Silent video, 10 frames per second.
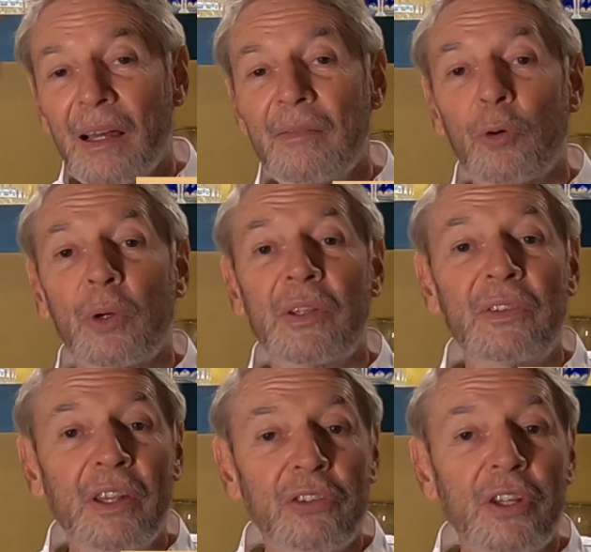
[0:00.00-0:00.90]
of or in
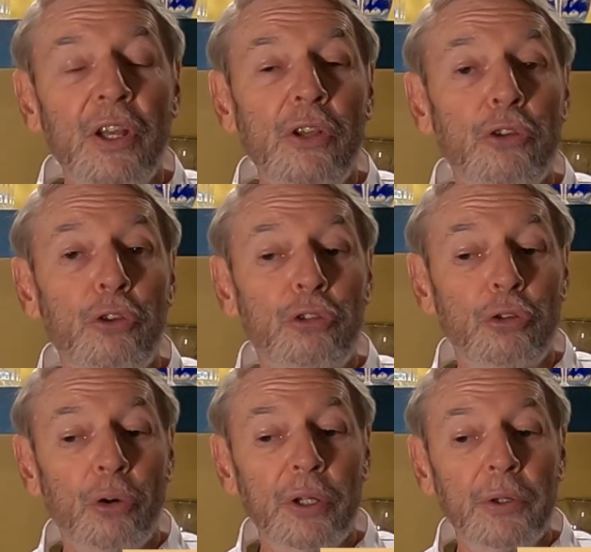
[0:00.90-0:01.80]
addition to
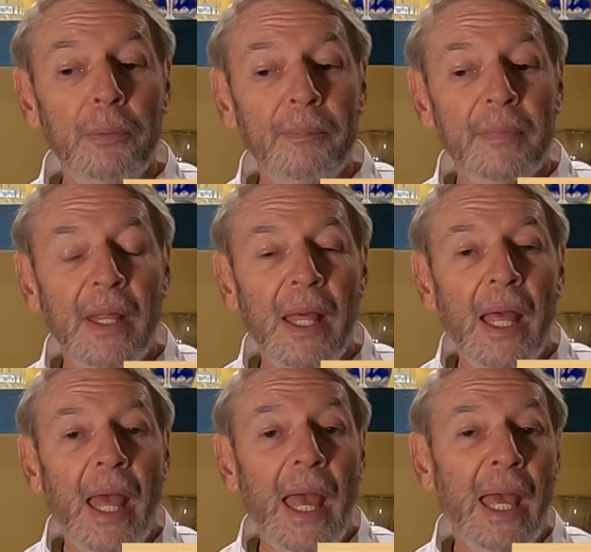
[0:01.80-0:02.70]
shoyu.
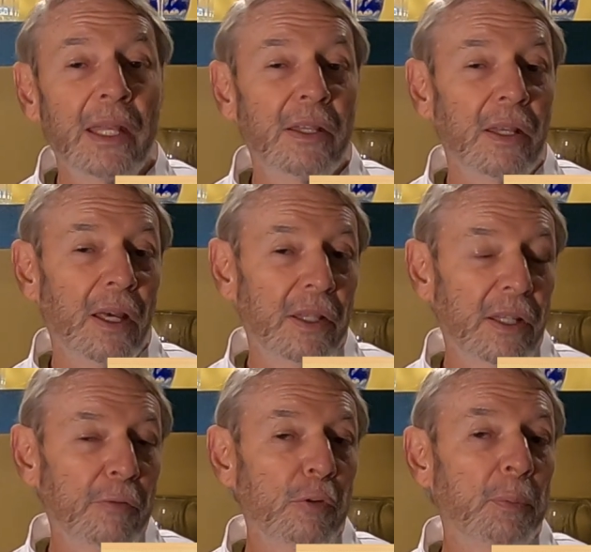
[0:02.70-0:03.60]
And uh,
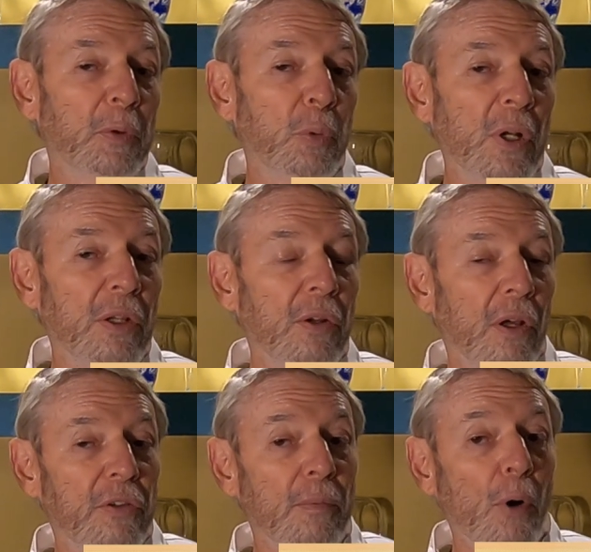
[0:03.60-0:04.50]
the difference between
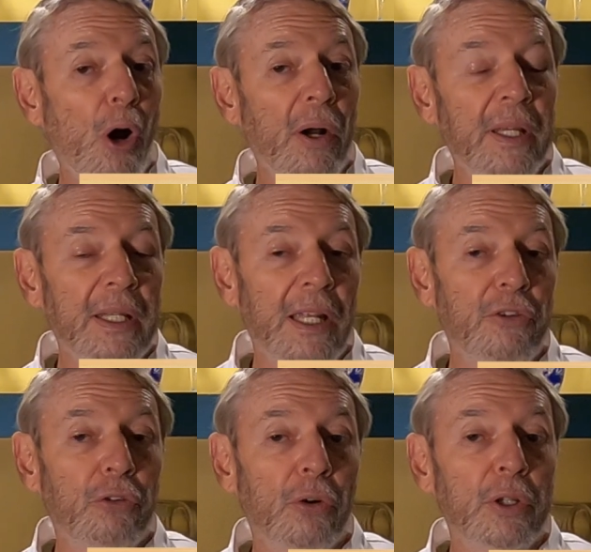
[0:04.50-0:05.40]
uh, tamari
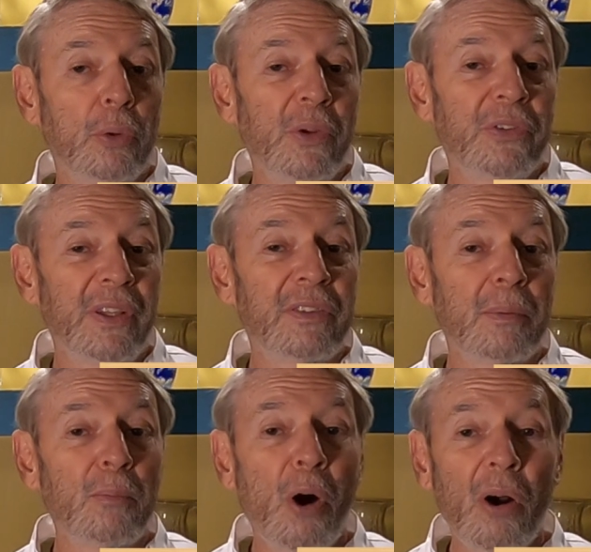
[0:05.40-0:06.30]
and shoyu is that
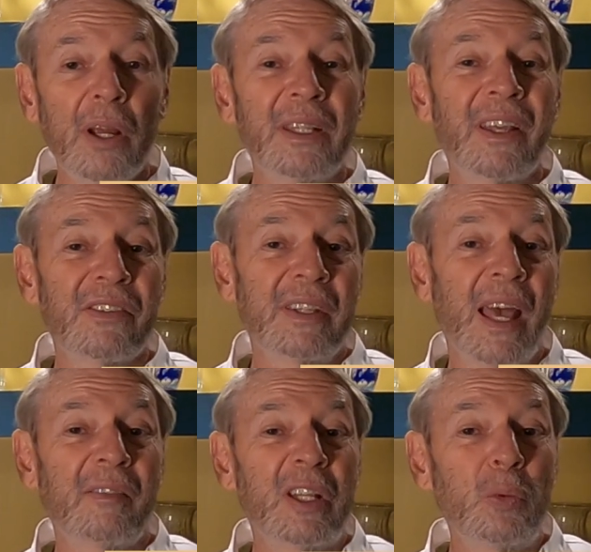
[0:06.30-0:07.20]
tamari doesn't
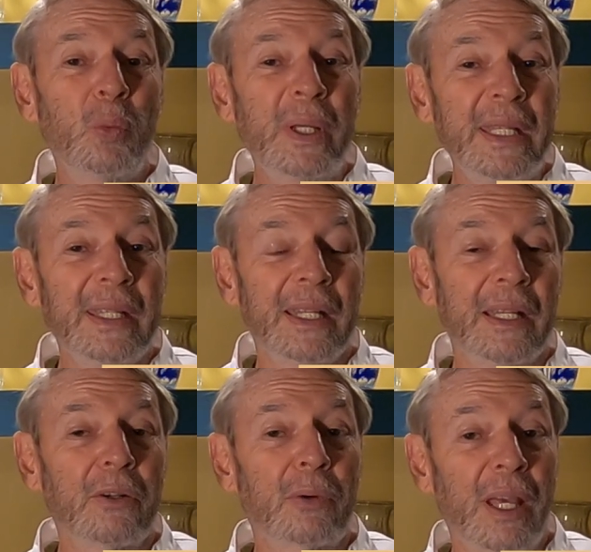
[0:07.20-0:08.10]
have any wheat in
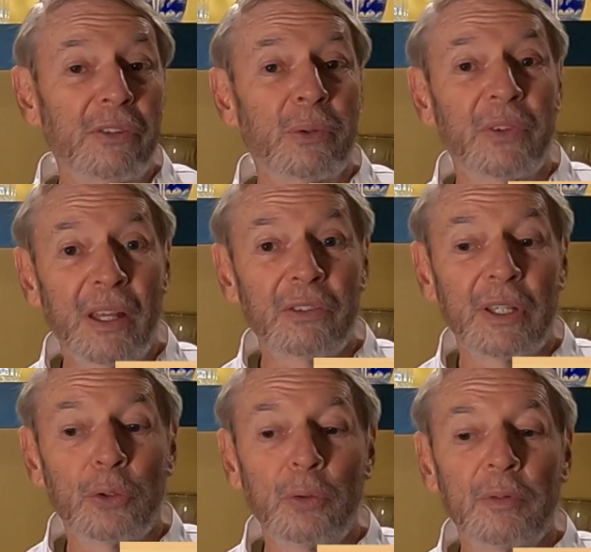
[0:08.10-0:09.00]
it, okay, so it's
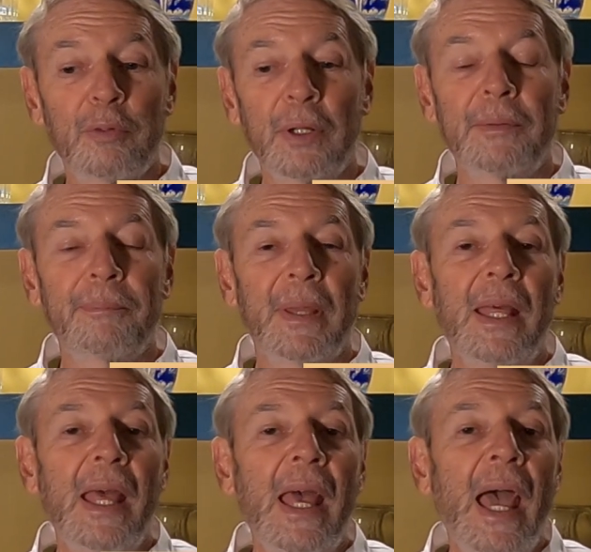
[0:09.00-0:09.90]
actually gluten free.
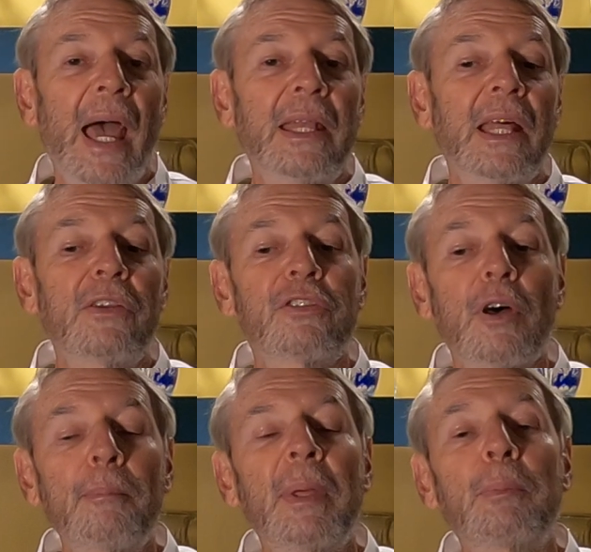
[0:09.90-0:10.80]
And then
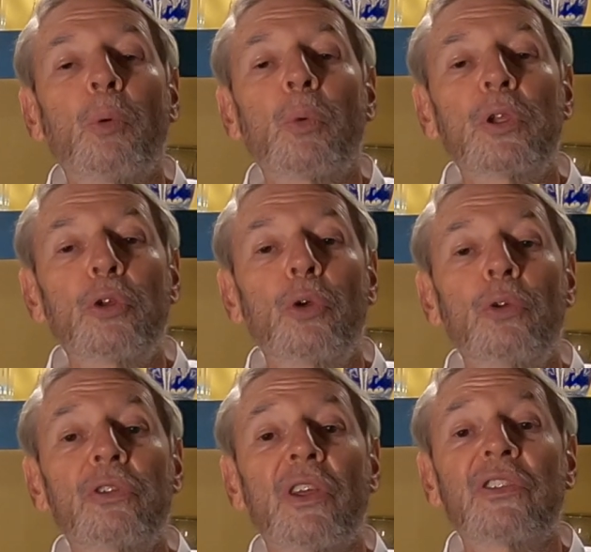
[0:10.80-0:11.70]
some people will
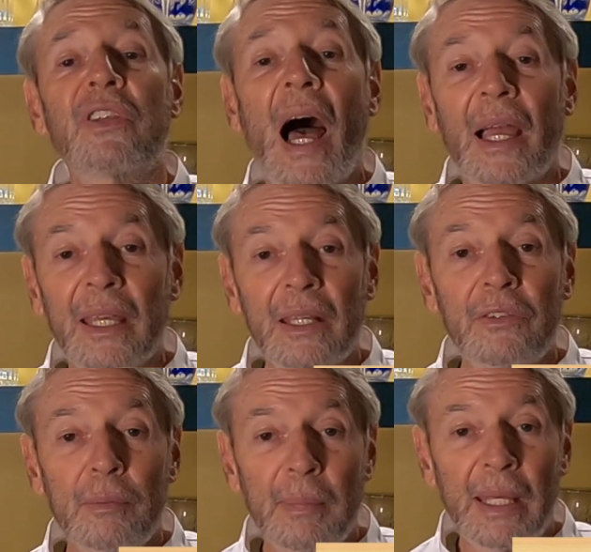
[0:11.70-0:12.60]
use
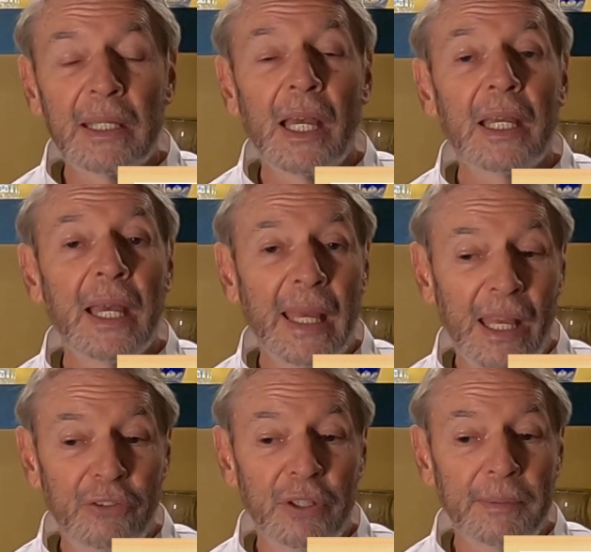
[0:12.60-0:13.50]
sake to make
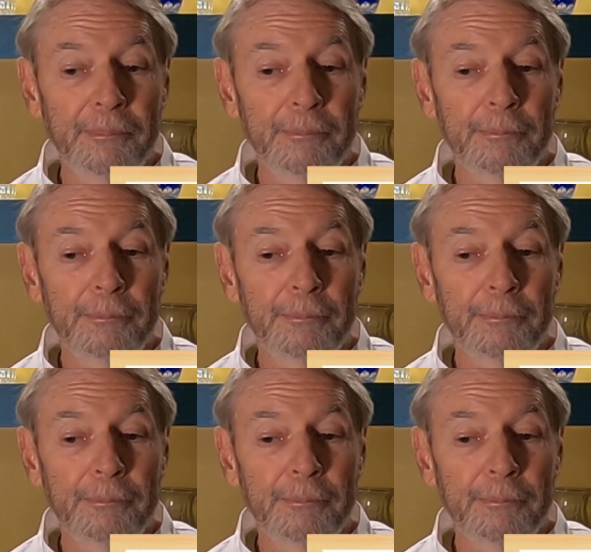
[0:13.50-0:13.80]
kaeshi.